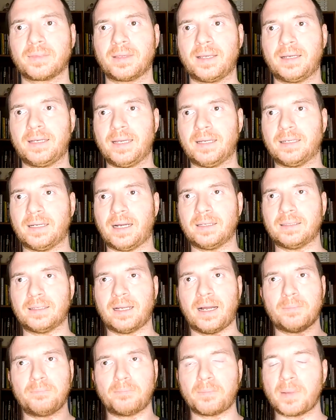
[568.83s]
again,
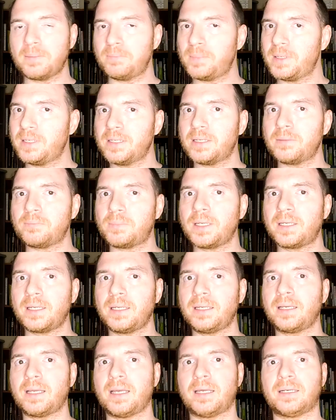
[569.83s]
I might be
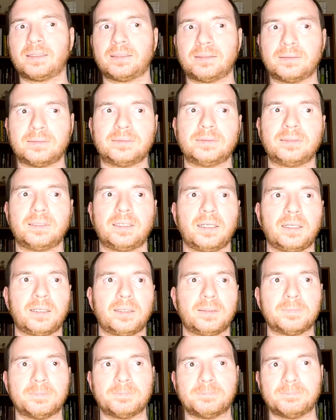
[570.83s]
nitpicking, and
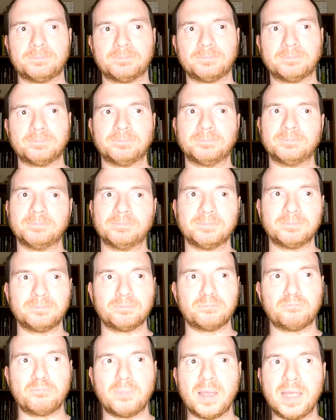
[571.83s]

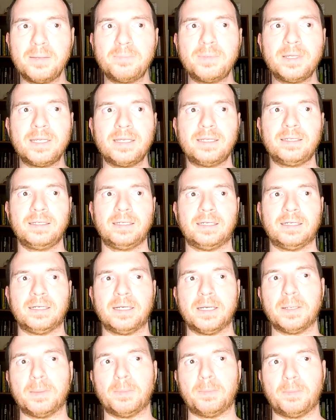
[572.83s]
maybe
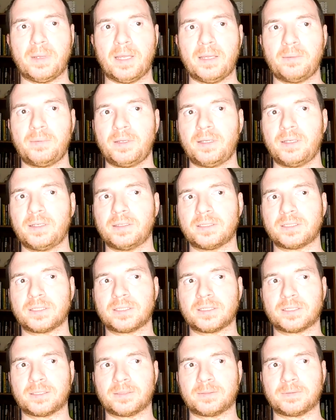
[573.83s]

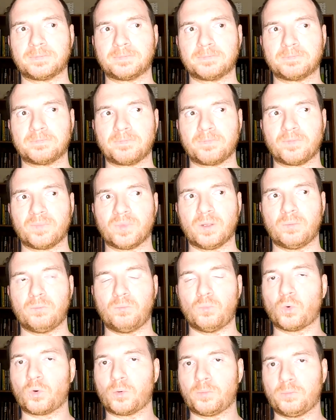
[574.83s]
it's
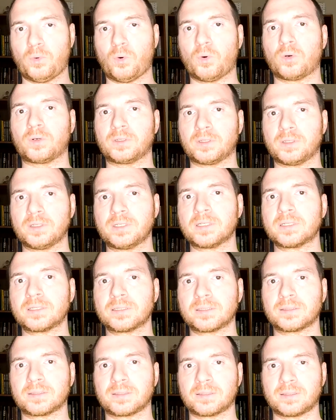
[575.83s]
more important
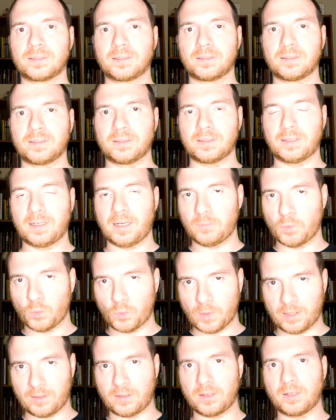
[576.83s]
than I'm
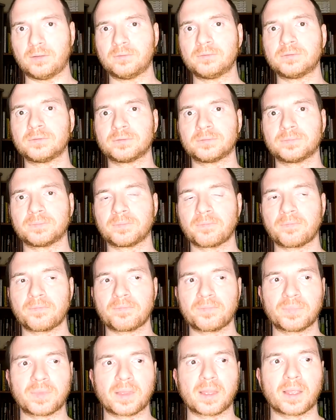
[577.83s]
aware of,
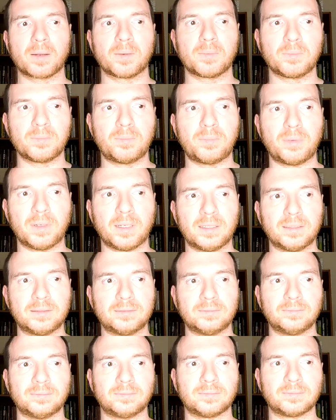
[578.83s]
but like
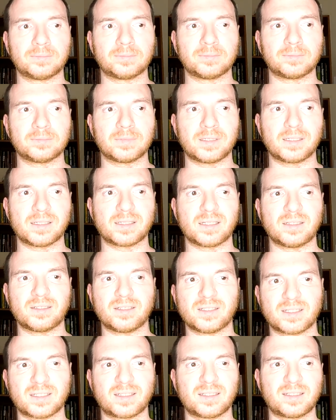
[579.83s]
I said,
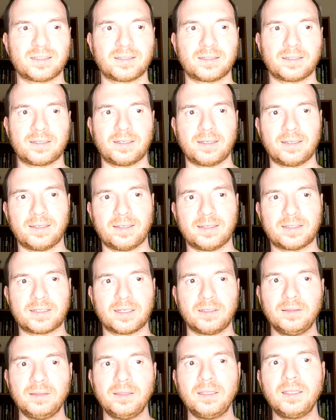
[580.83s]
just it's
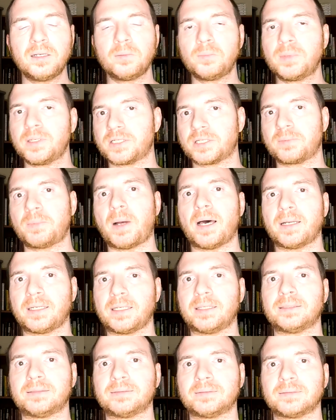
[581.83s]
a little bit spotty,